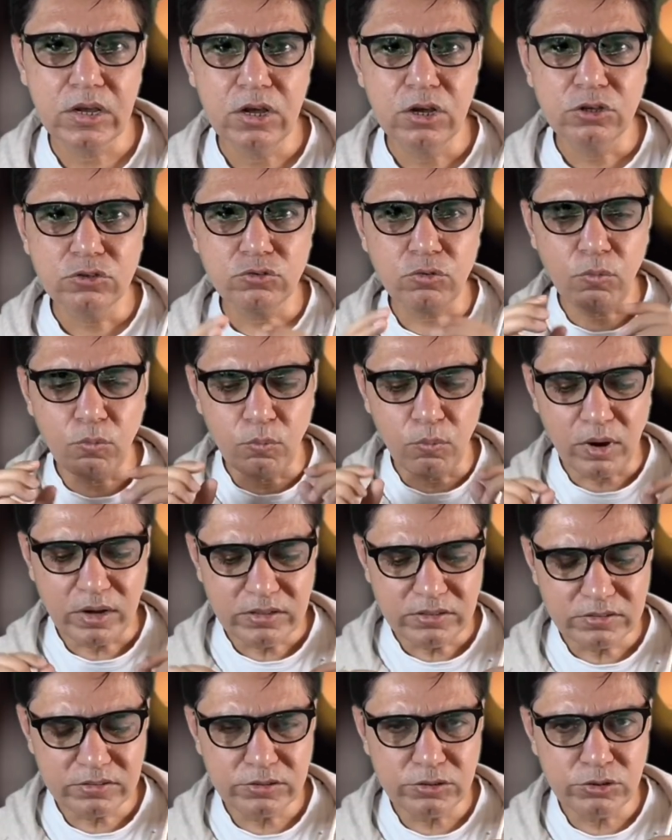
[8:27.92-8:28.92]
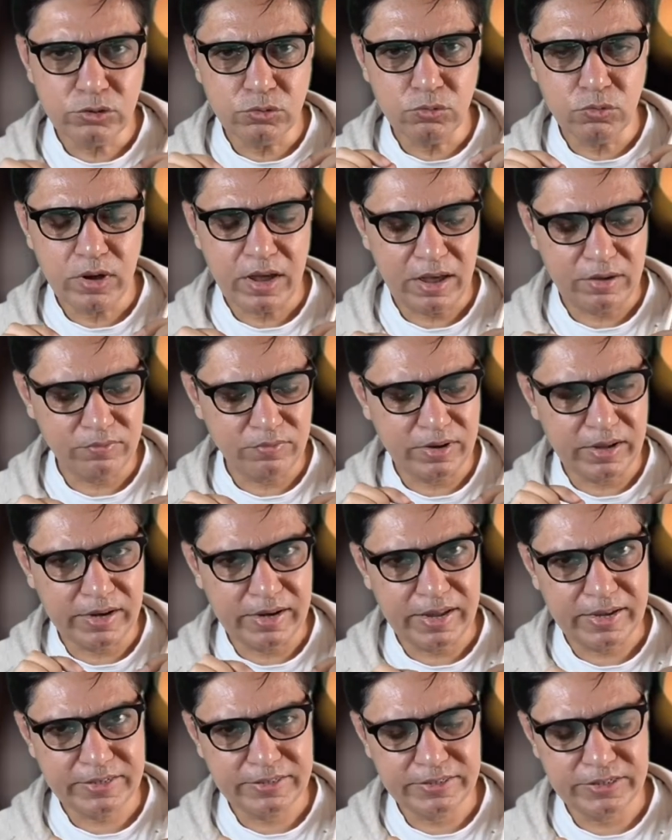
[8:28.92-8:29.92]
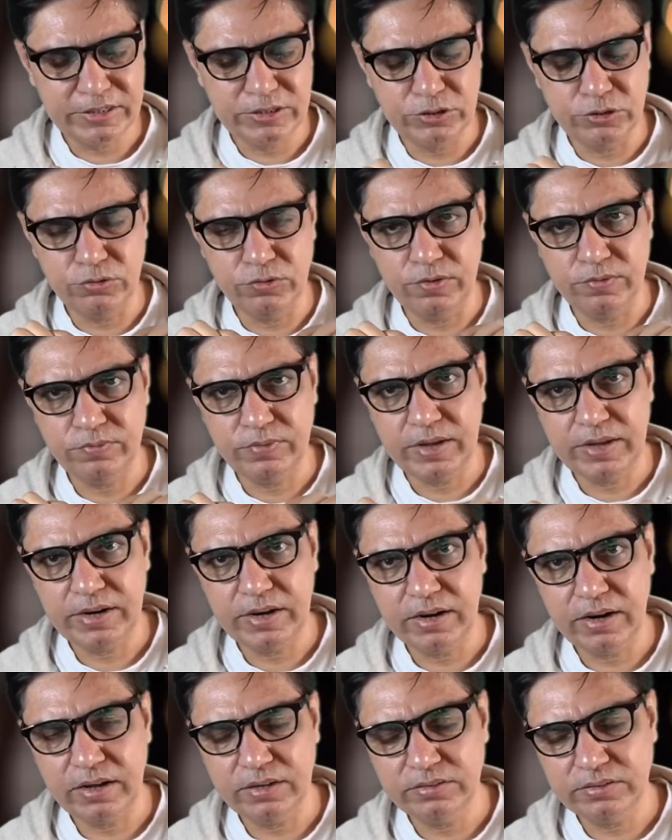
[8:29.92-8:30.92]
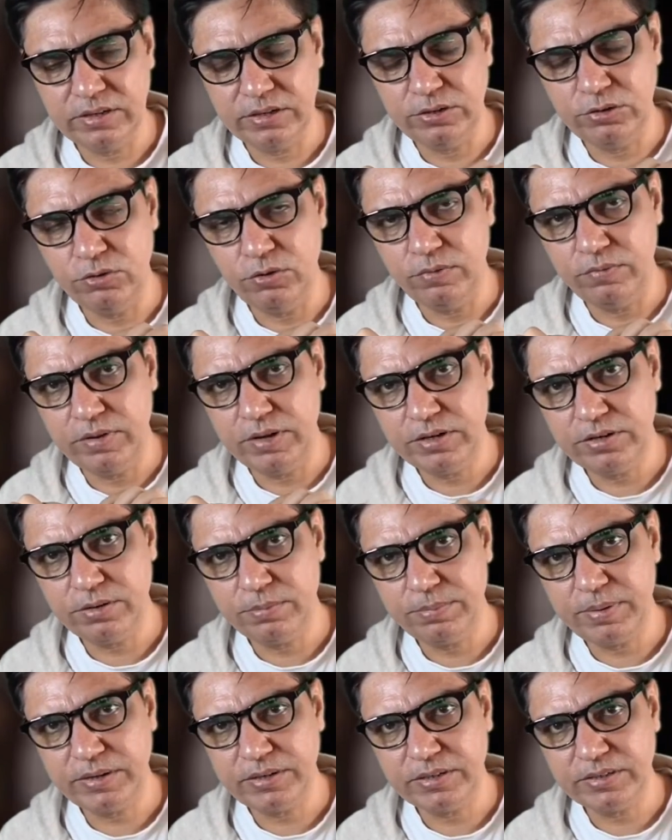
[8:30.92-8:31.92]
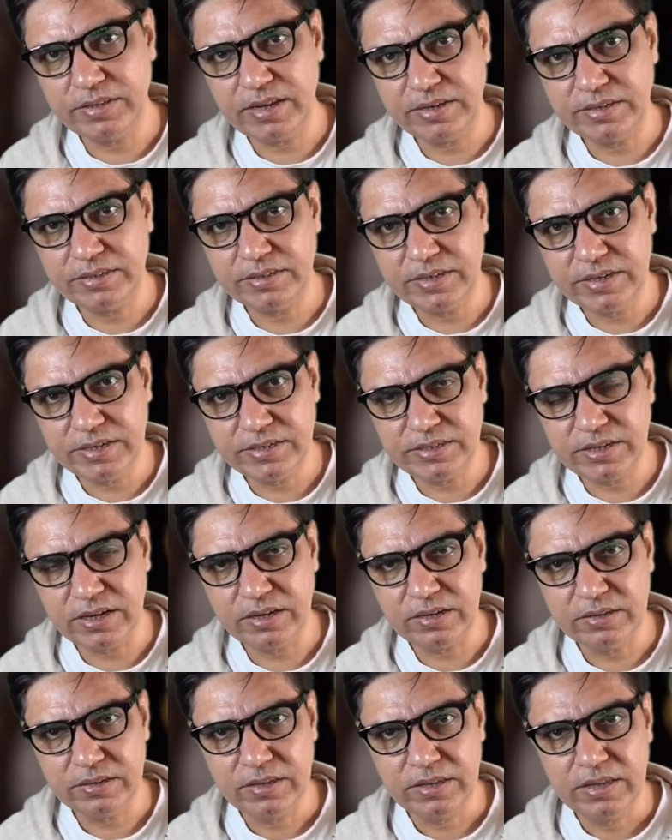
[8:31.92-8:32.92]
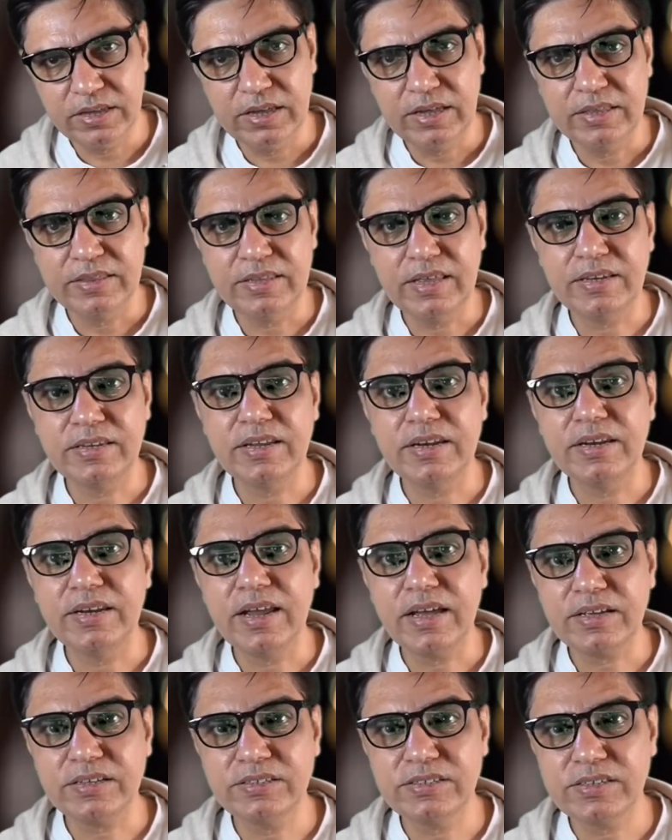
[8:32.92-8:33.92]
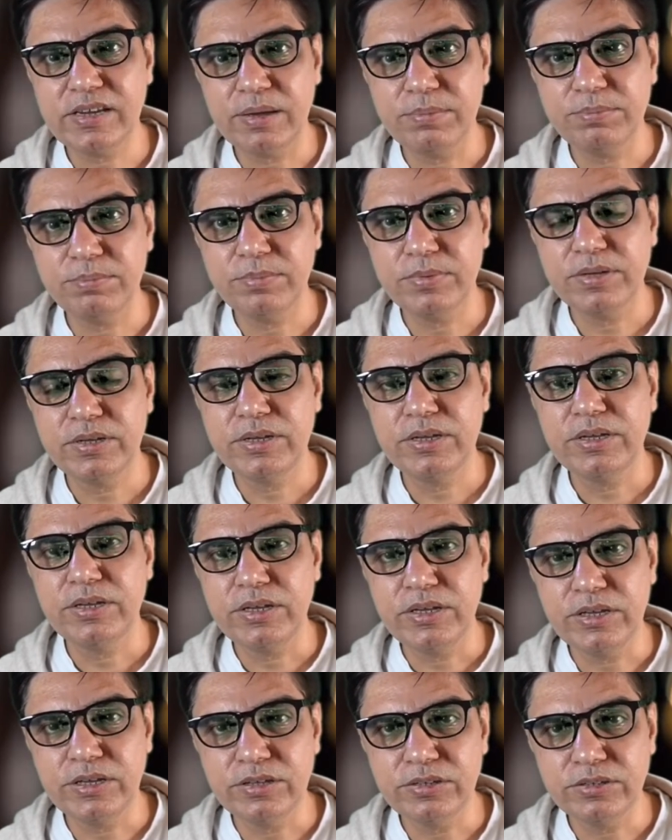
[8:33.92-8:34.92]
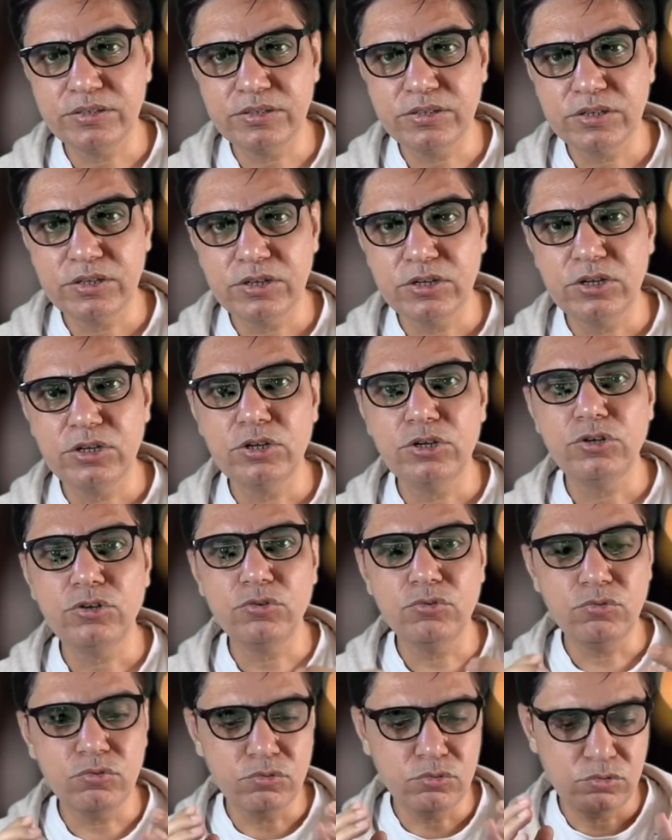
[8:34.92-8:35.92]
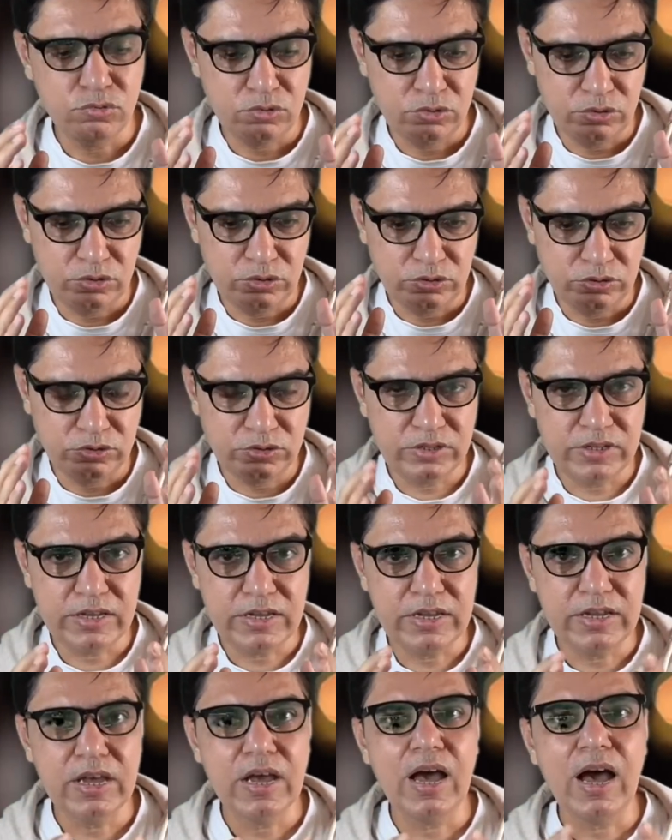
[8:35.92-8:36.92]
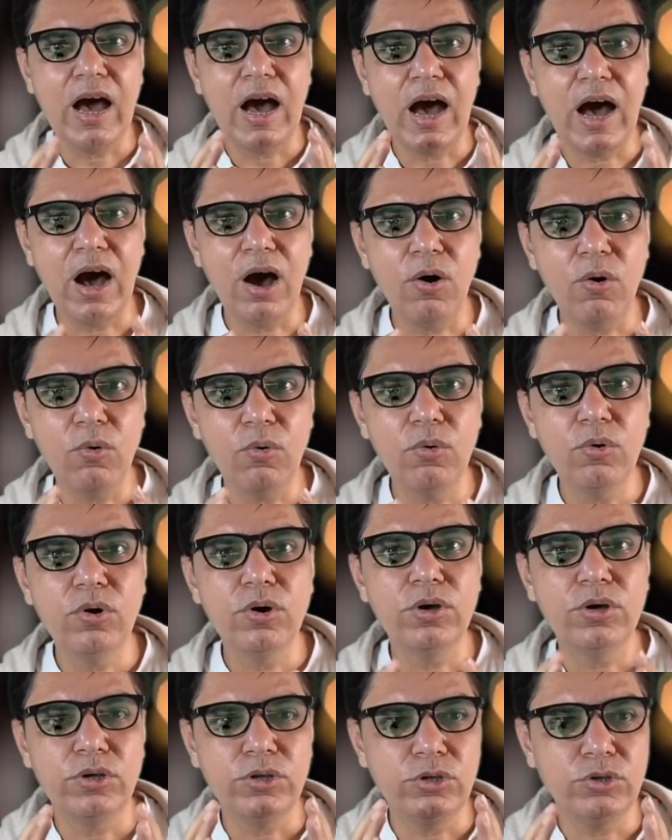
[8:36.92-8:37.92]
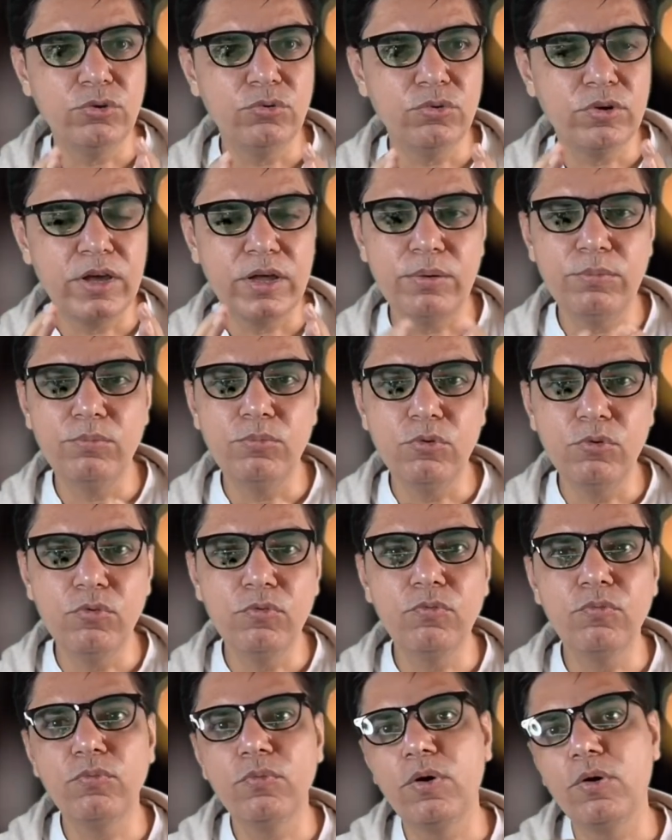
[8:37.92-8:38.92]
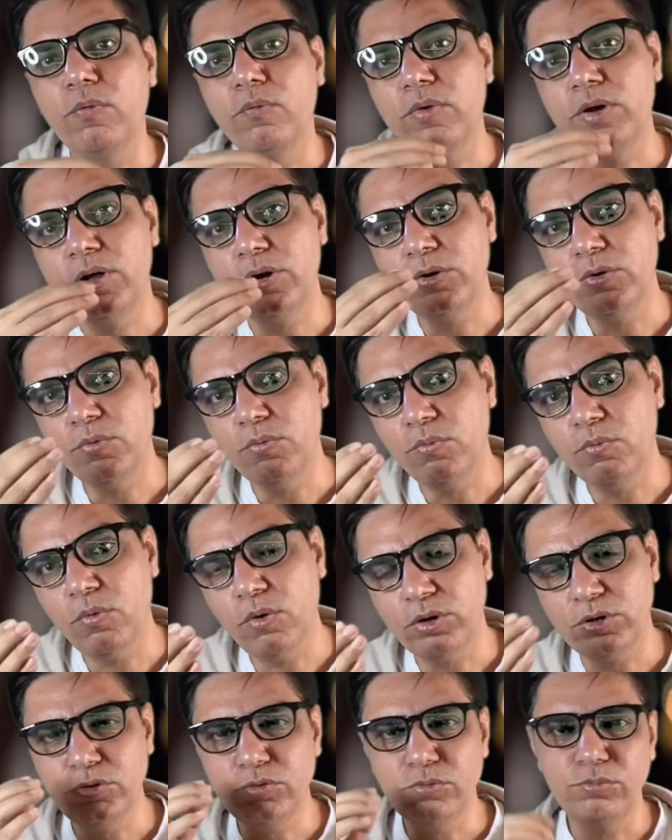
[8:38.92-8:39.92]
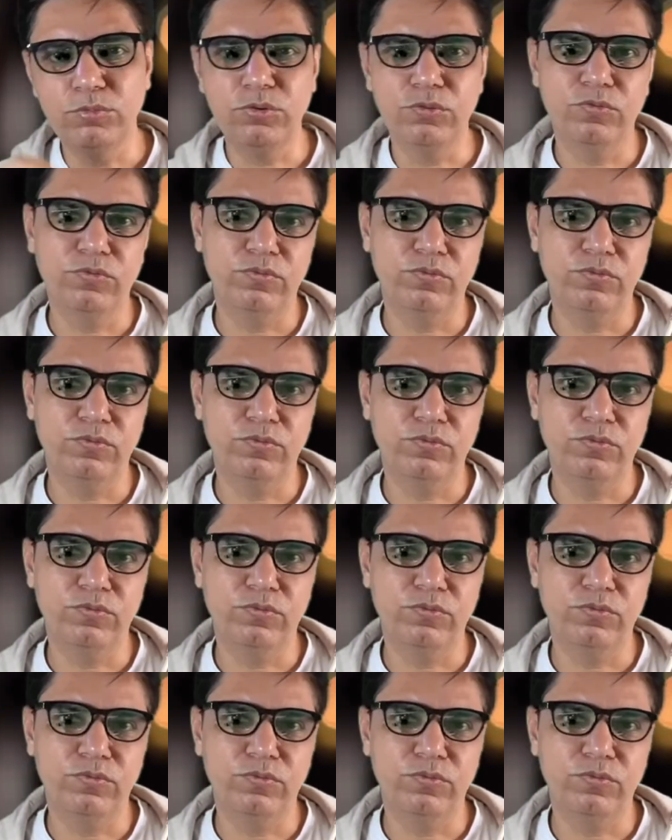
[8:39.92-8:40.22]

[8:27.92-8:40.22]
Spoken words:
So once you have collected, you have analyzed, and you have interpreted that data, then the next step is to see how you can move where you want to move.